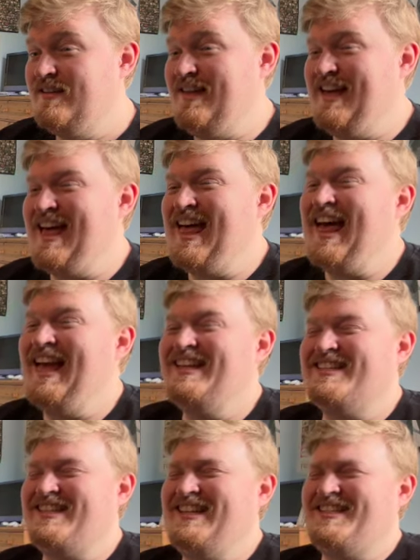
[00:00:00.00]

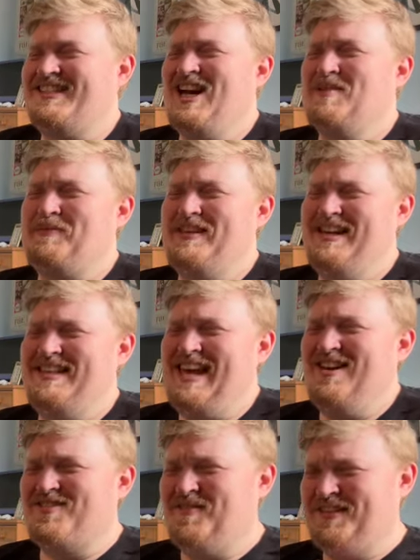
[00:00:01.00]
She's chopping her
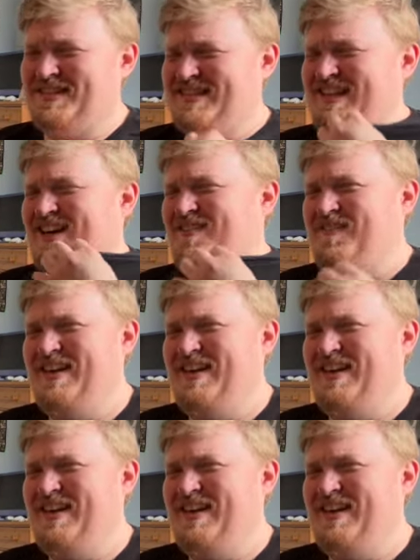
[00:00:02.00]
nails with starfish.